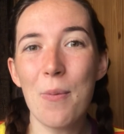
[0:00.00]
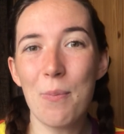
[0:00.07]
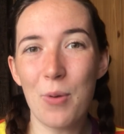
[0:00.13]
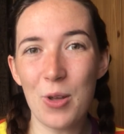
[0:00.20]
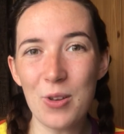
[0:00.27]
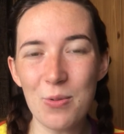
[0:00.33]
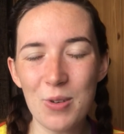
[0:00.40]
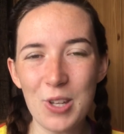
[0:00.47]

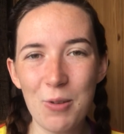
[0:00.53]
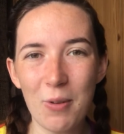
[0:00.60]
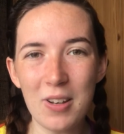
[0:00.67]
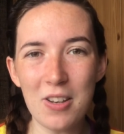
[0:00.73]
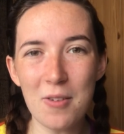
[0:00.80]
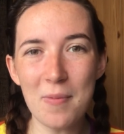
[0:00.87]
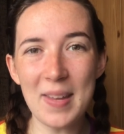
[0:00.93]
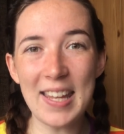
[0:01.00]
Put what you
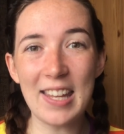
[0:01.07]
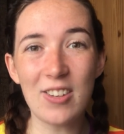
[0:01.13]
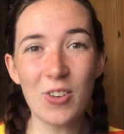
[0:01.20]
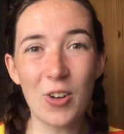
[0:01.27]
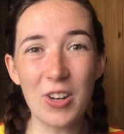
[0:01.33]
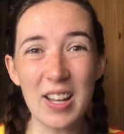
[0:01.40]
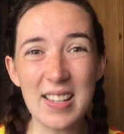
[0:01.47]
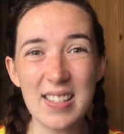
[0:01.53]
want him to eat
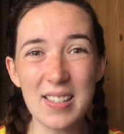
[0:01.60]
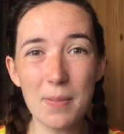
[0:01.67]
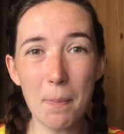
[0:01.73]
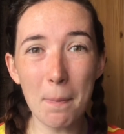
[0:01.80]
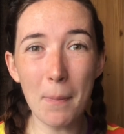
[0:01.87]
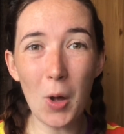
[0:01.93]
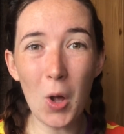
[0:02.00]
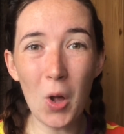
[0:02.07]
on a
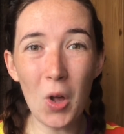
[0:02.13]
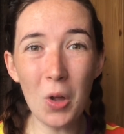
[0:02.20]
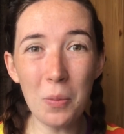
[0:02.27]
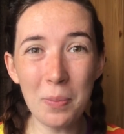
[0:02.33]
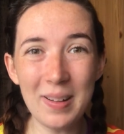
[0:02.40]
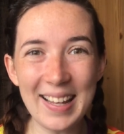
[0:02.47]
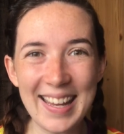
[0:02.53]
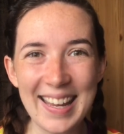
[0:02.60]
small
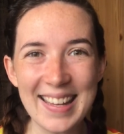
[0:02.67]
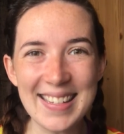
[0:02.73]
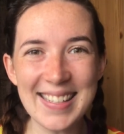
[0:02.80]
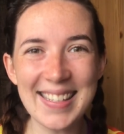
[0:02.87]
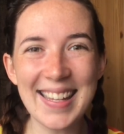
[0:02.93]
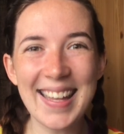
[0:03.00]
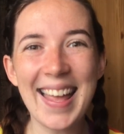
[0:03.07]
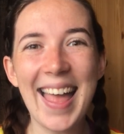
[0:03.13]

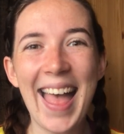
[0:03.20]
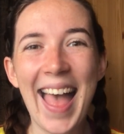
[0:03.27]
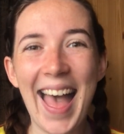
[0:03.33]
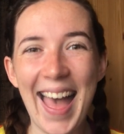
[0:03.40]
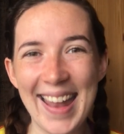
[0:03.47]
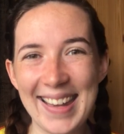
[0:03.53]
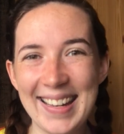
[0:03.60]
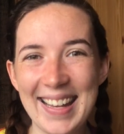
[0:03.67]
plate
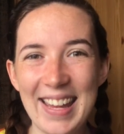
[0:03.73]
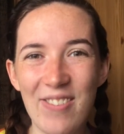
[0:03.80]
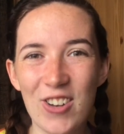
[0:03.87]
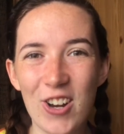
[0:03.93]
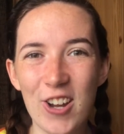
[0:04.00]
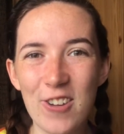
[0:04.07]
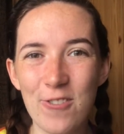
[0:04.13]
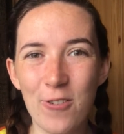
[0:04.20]
and leave it
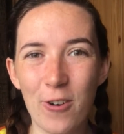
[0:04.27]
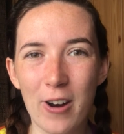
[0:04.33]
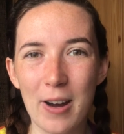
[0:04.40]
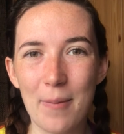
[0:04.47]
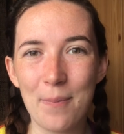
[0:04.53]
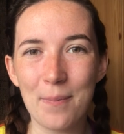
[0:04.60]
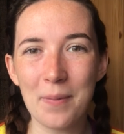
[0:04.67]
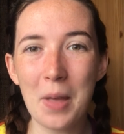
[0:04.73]
out for
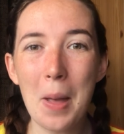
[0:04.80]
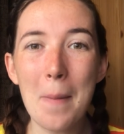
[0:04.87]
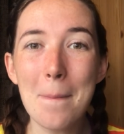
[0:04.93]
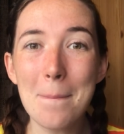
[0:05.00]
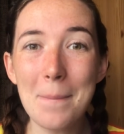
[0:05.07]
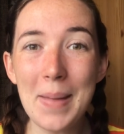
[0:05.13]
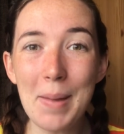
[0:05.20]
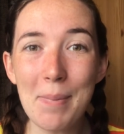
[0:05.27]
him.
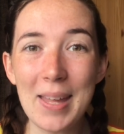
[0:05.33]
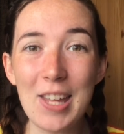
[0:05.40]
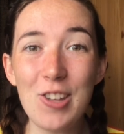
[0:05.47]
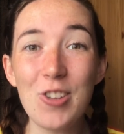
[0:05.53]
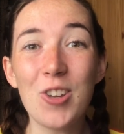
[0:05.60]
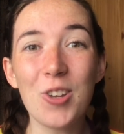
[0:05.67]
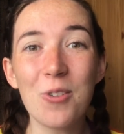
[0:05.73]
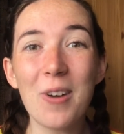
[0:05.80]
Maybe
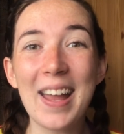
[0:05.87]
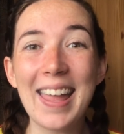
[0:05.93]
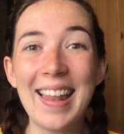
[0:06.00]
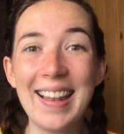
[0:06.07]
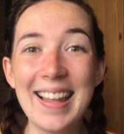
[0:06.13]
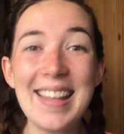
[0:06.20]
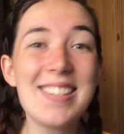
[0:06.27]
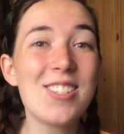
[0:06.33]
you could write a
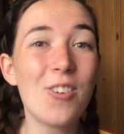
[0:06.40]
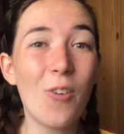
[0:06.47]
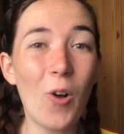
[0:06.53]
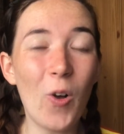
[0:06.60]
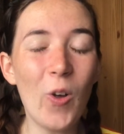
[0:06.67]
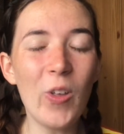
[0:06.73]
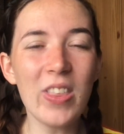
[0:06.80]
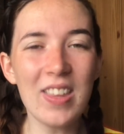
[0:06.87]
list of
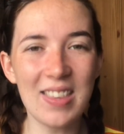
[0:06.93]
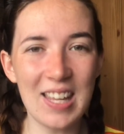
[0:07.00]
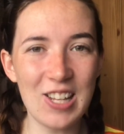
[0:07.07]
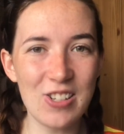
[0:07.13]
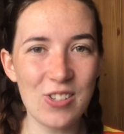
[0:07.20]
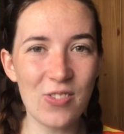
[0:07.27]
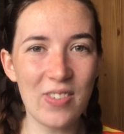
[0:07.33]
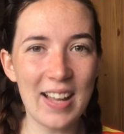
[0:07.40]
all the
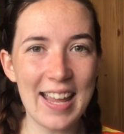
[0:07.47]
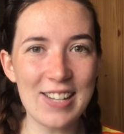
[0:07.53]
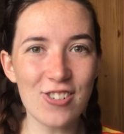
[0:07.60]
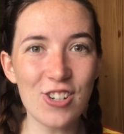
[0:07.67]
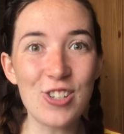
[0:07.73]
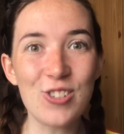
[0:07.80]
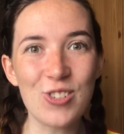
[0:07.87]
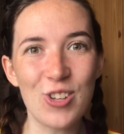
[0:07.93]
things you've laid
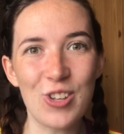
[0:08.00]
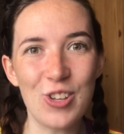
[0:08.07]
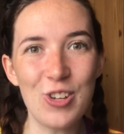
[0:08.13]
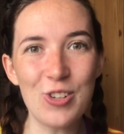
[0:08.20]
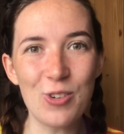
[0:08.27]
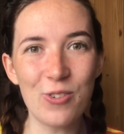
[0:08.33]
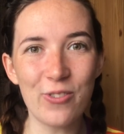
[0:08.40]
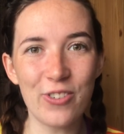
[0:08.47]
out so you
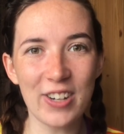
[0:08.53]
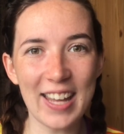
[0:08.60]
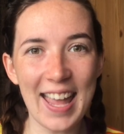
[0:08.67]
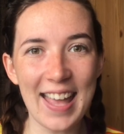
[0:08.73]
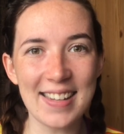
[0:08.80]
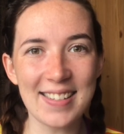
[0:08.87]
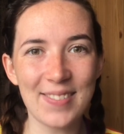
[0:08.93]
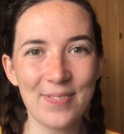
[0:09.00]
don't
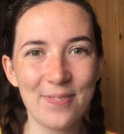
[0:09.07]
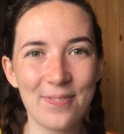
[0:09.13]
forget.